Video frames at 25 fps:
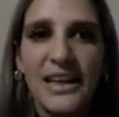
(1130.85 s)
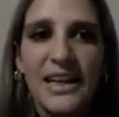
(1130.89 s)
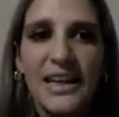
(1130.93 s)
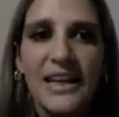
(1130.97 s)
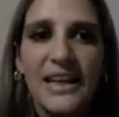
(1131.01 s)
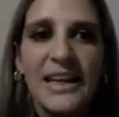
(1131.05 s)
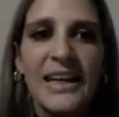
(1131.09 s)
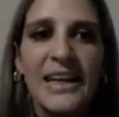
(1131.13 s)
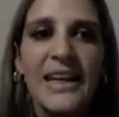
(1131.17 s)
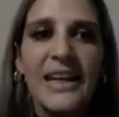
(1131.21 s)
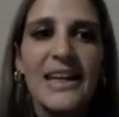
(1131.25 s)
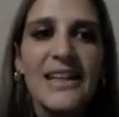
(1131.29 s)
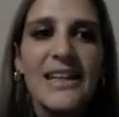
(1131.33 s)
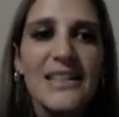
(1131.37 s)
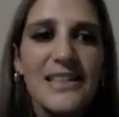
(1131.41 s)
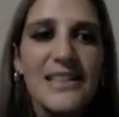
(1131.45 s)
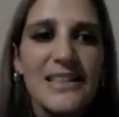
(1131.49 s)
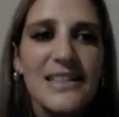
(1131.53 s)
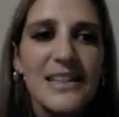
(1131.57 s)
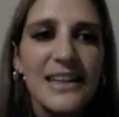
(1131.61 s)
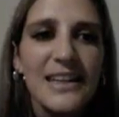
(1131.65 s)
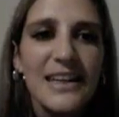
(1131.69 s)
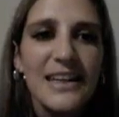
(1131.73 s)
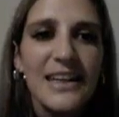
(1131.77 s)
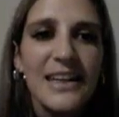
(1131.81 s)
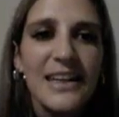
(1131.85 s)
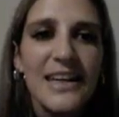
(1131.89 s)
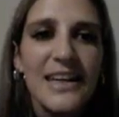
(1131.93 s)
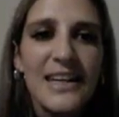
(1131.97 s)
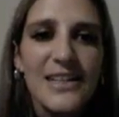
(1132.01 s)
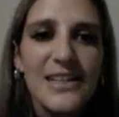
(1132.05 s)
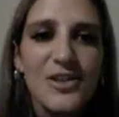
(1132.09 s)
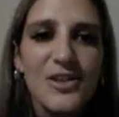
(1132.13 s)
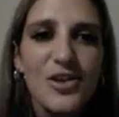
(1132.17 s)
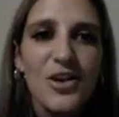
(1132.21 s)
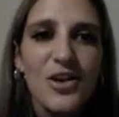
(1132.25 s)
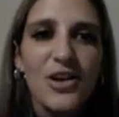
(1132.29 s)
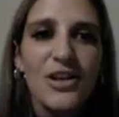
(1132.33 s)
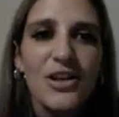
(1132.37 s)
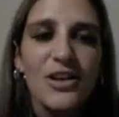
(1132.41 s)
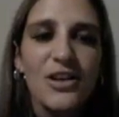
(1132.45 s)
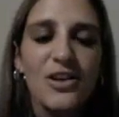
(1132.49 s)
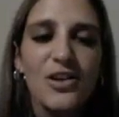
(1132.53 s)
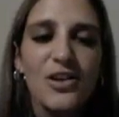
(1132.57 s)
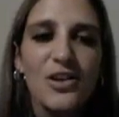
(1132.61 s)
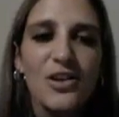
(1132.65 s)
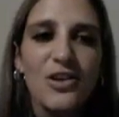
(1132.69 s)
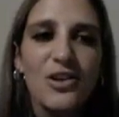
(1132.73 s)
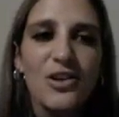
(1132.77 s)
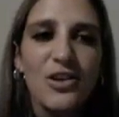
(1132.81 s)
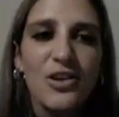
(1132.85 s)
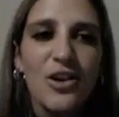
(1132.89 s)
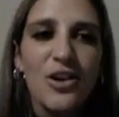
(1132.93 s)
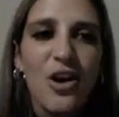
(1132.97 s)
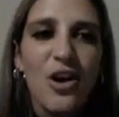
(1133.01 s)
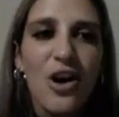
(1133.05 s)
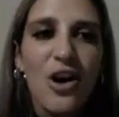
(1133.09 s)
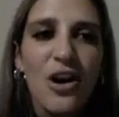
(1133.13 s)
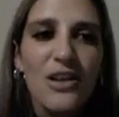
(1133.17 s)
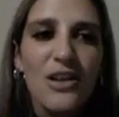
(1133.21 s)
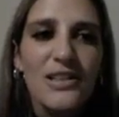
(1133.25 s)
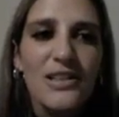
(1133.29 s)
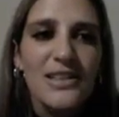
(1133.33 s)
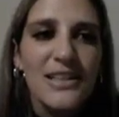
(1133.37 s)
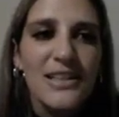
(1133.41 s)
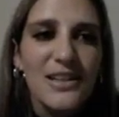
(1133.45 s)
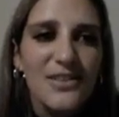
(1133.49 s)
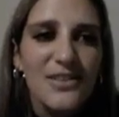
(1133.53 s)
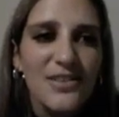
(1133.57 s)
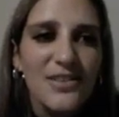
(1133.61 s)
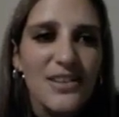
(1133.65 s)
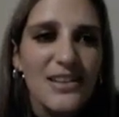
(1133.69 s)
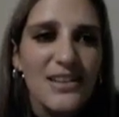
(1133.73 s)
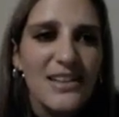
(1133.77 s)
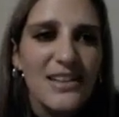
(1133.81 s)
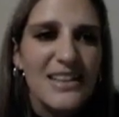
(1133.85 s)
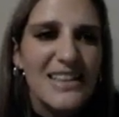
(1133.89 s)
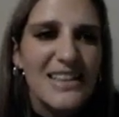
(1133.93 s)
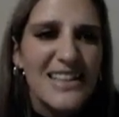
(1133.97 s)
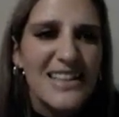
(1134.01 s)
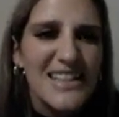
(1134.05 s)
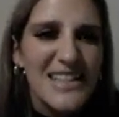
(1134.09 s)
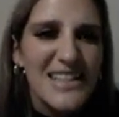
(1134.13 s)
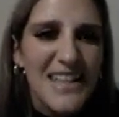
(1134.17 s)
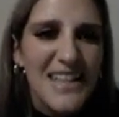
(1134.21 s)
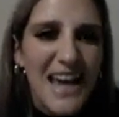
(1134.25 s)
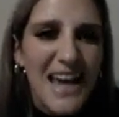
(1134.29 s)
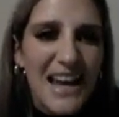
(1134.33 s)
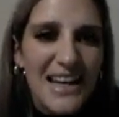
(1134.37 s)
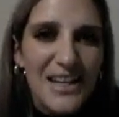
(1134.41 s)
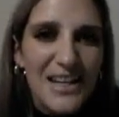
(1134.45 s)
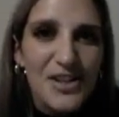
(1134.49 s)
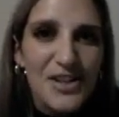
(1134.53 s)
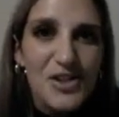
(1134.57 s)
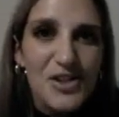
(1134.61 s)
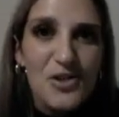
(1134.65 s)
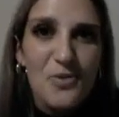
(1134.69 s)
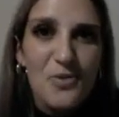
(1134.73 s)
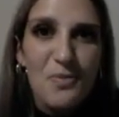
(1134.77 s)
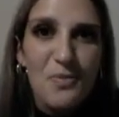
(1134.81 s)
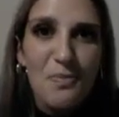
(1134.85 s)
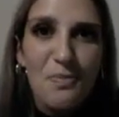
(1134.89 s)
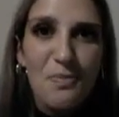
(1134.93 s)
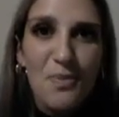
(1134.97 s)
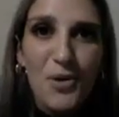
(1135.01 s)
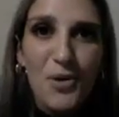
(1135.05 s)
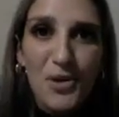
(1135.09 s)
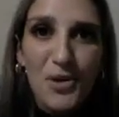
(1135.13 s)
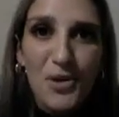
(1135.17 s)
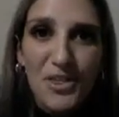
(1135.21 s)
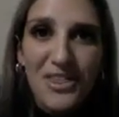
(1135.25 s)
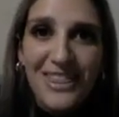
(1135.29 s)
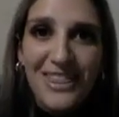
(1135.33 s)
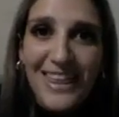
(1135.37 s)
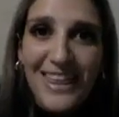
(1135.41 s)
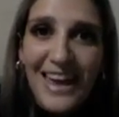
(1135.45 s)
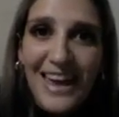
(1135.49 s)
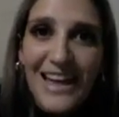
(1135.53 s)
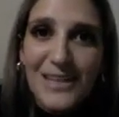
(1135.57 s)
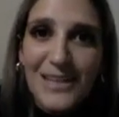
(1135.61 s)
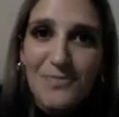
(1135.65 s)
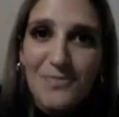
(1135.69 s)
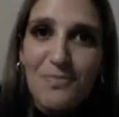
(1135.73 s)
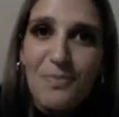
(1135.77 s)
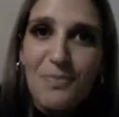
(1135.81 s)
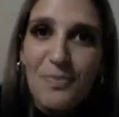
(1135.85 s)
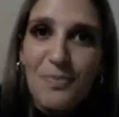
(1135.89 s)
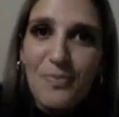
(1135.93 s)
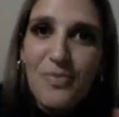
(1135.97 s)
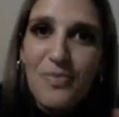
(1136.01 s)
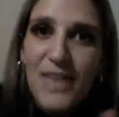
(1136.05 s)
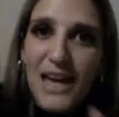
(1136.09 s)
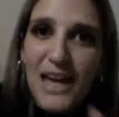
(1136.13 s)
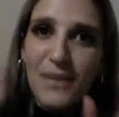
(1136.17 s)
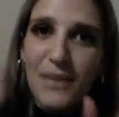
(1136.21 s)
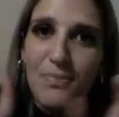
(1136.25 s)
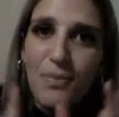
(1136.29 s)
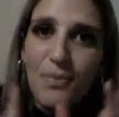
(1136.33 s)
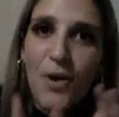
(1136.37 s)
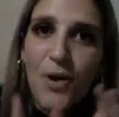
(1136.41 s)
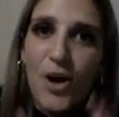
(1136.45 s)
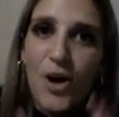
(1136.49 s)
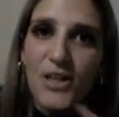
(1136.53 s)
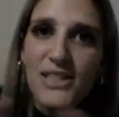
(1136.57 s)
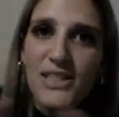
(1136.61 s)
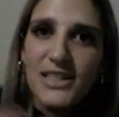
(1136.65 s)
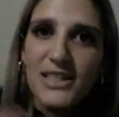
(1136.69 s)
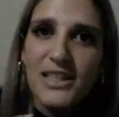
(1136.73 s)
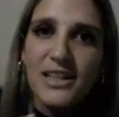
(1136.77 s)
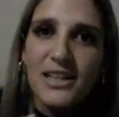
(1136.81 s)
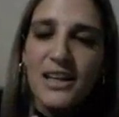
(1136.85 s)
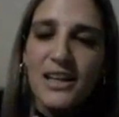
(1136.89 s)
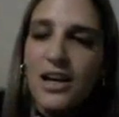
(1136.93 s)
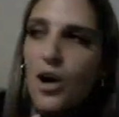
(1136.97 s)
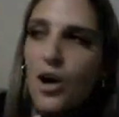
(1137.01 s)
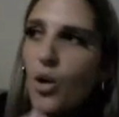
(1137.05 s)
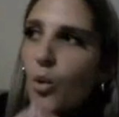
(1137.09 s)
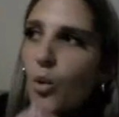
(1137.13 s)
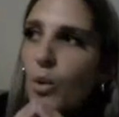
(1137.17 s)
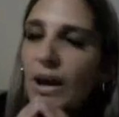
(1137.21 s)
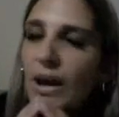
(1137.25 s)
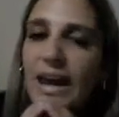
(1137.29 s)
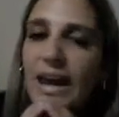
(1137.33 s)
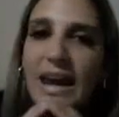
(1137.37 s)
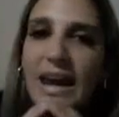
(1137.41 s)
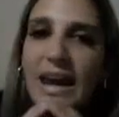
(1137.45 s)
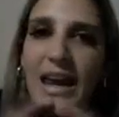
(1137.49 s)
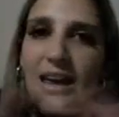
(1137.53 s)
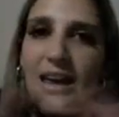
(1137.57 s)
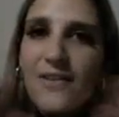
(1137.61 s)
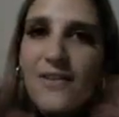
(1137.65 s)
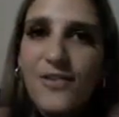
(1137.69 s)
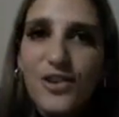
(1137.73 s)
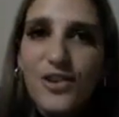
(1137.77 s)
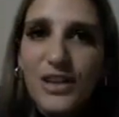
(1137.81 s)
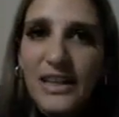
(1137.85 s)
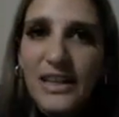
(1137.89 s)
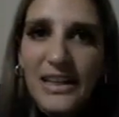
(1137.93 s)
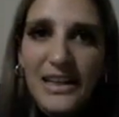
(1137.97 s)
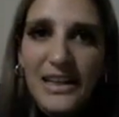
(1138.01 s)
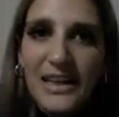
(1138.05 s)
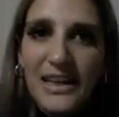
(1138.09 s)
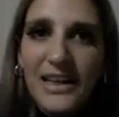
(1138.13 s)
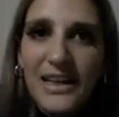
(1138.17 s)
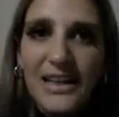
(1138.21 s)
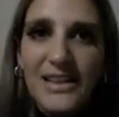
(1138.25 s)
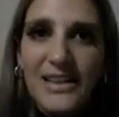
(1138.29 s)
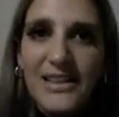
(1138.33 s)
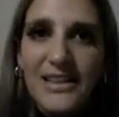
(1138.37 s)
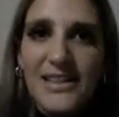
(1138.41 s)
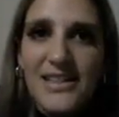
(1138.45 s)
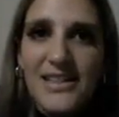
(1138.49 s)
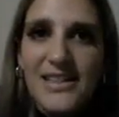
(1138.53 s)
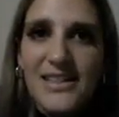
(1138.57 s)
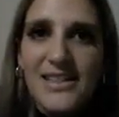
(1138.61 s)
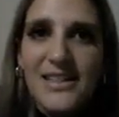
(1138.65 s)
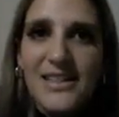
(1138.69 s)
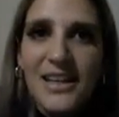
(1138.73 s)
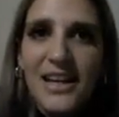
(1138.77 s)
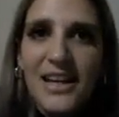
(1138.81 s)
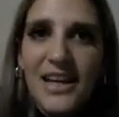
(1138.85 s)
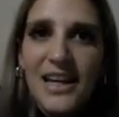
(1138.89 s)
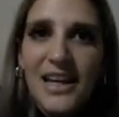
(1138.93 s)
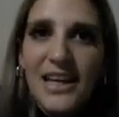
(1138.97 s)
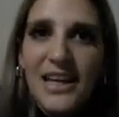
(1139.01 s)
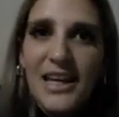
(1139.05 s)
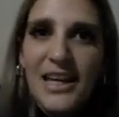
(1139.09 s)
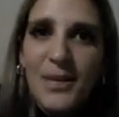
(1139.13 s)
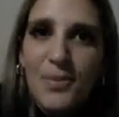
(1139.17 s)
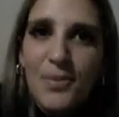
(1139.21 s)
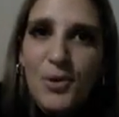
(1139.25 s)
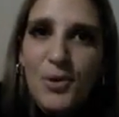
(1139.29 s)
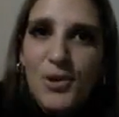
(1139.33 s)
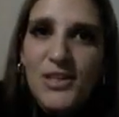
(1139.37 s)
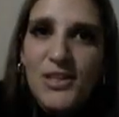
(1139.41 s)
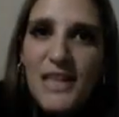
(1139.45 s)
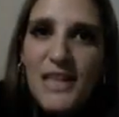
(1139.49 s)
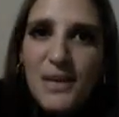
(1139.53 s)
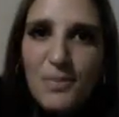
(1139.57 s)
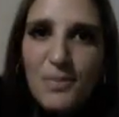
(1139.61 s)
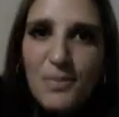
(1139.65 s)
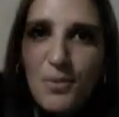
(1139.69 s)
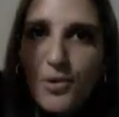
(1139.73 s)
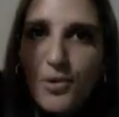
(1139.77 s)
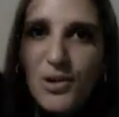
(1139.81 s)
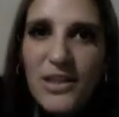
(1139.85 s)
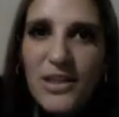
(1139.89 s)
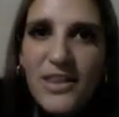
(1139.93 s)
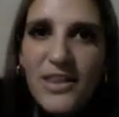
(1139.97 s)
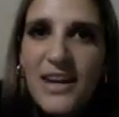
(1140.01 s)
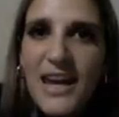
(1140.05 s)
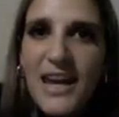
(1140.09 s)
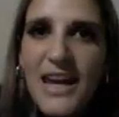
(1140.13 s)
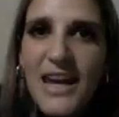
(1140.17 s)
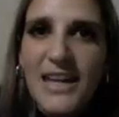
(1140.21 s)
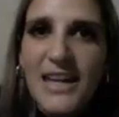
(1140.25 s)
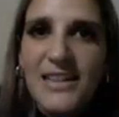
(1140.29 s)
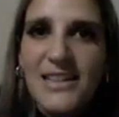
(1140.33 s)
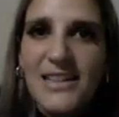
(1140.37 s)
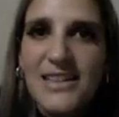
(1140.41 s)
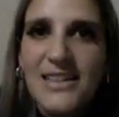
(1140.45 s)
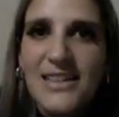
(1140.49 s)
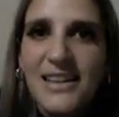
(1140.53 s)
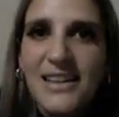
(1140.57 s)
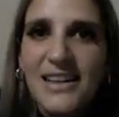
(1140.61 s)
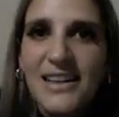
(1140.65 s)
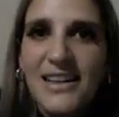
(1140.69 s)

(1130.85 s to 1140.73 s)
He's got a God-given talent to put that basket wherever he is. He puts that ball in the net.